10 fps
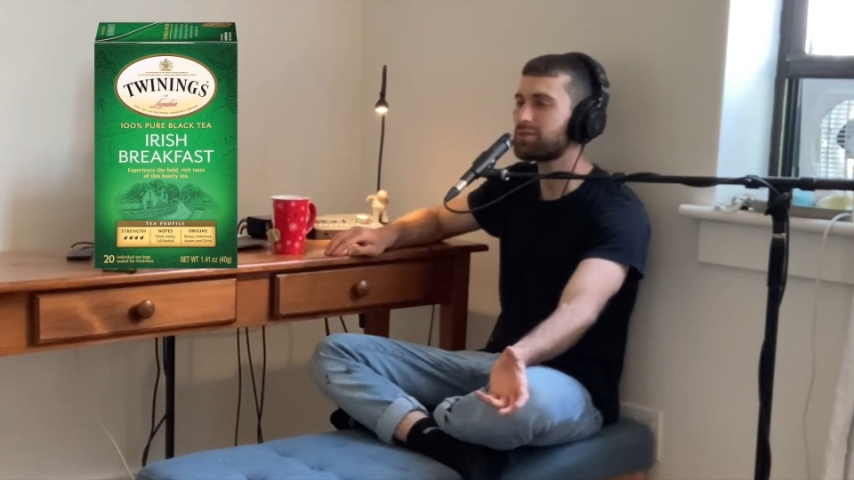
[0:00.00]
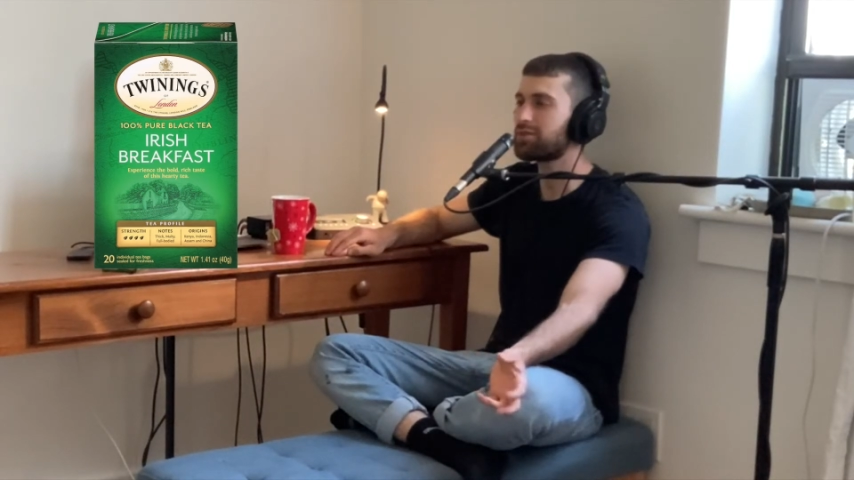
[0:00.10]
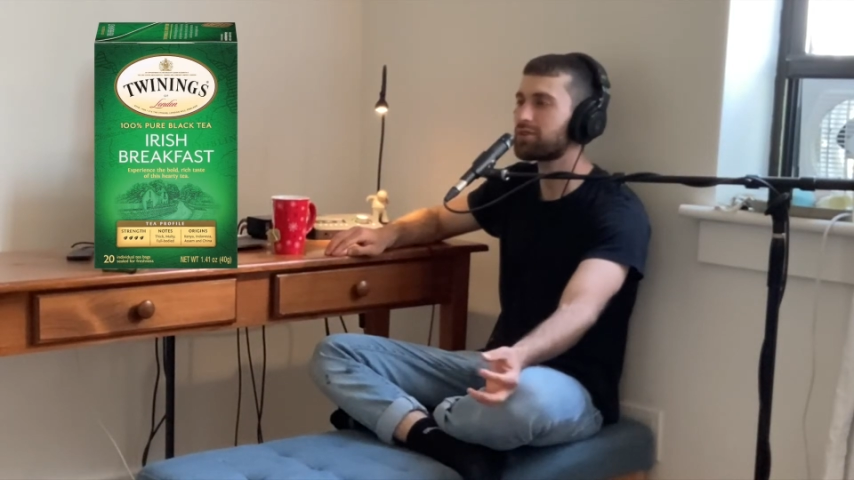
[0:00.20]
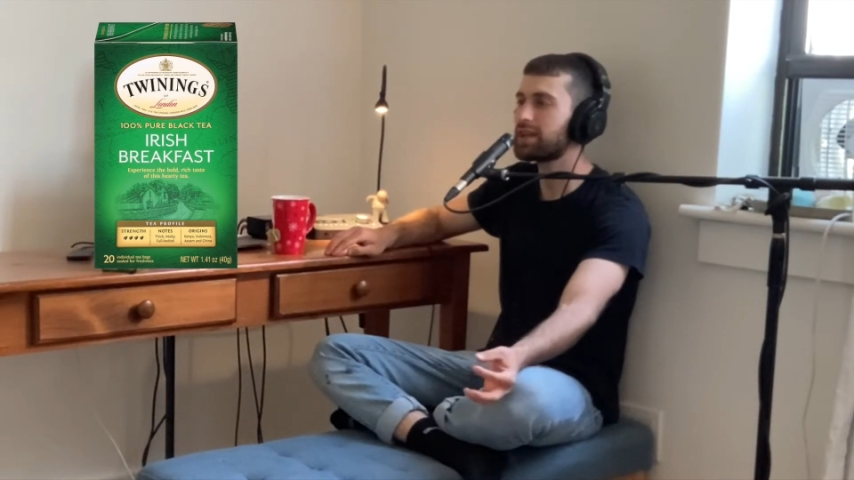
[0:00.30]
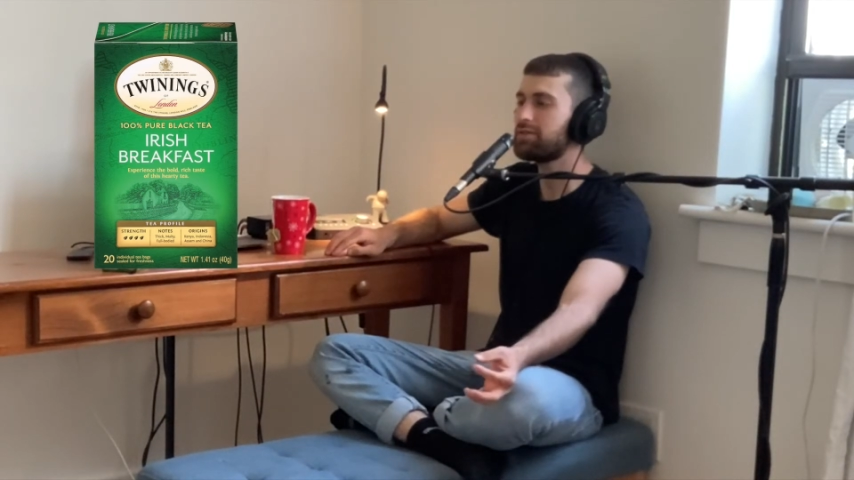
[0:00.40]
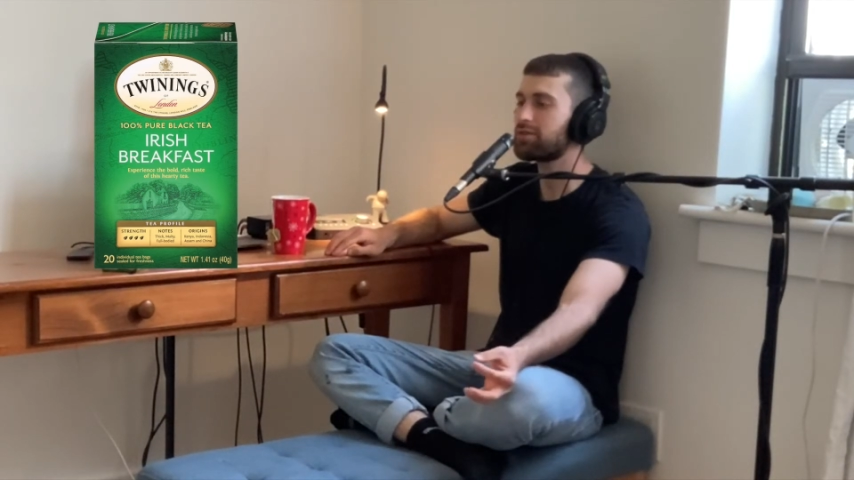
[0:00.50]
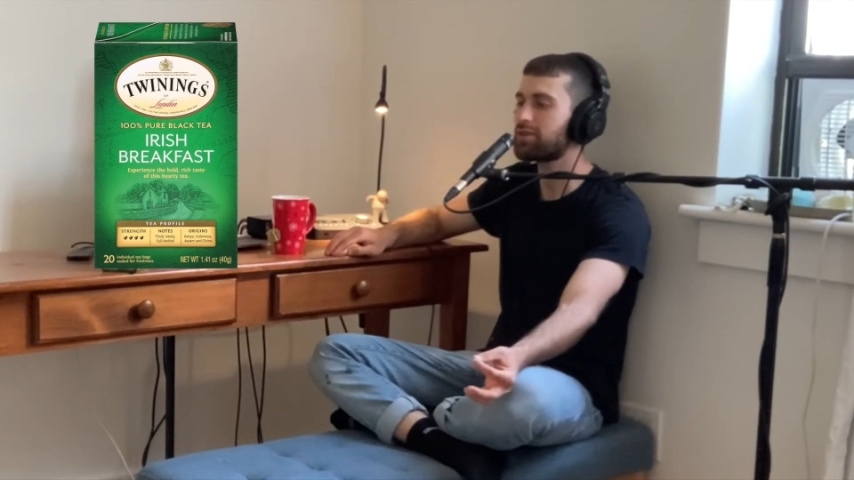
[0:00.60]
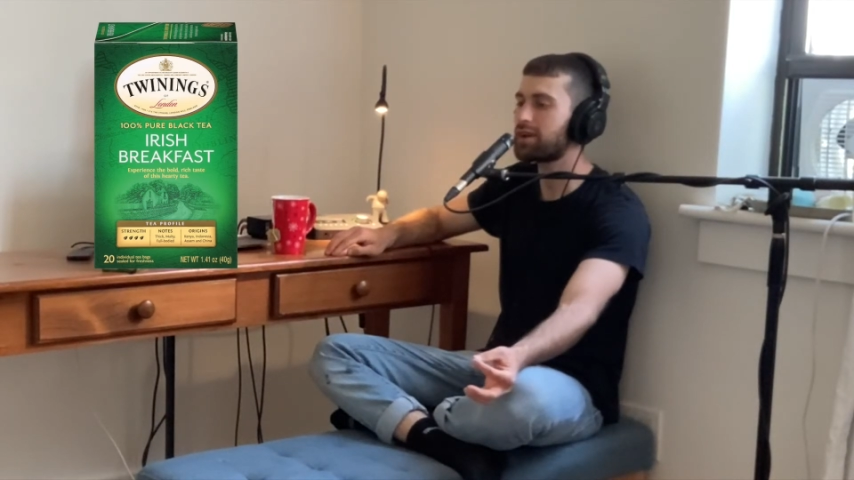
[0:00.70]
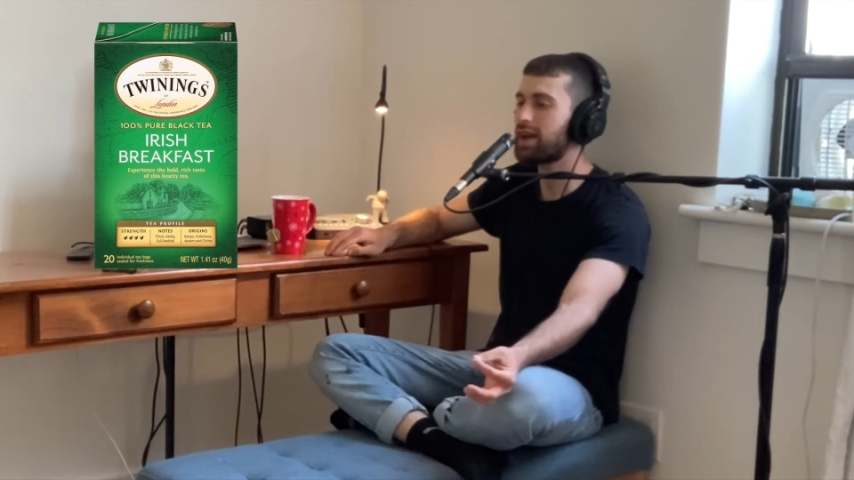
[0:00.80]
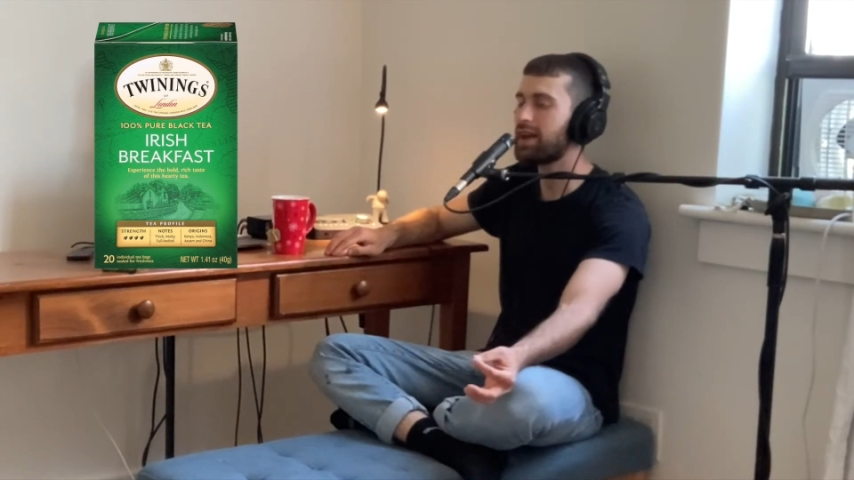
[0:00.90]
of
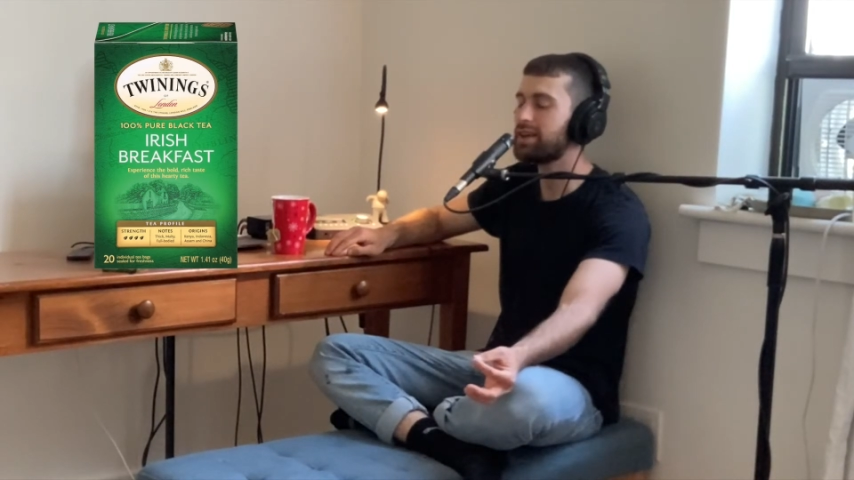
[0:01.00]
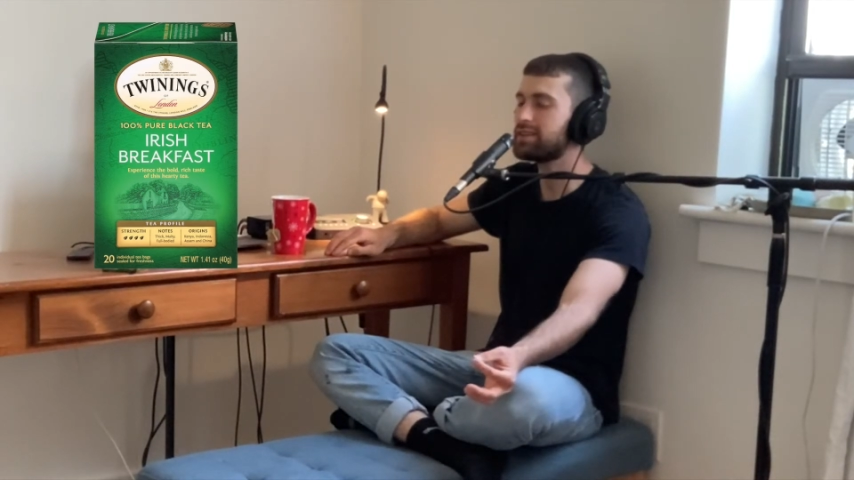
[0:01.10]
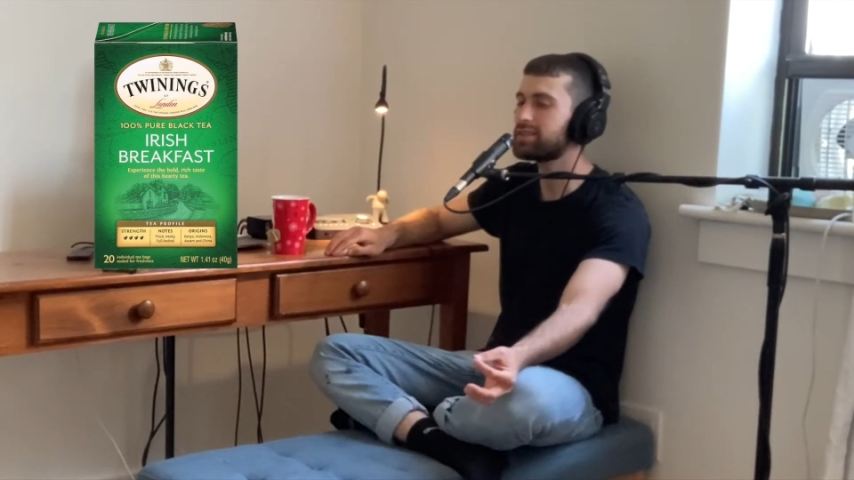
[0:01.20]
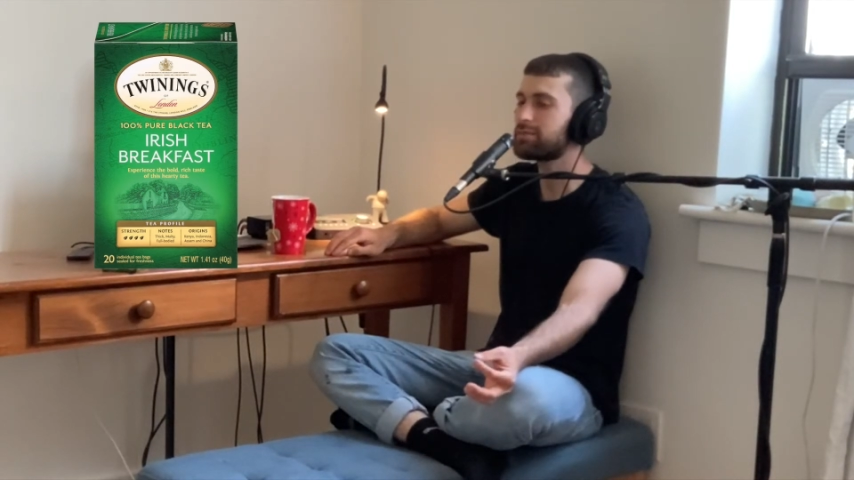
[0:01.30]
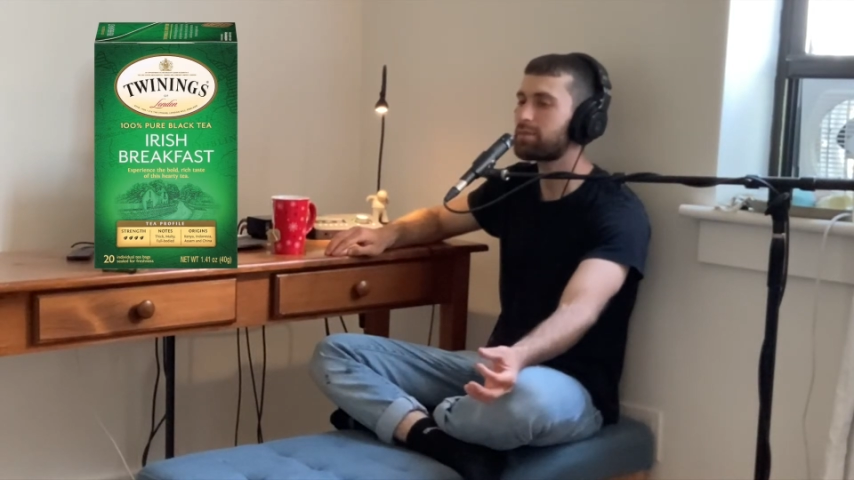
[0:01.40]
flavor and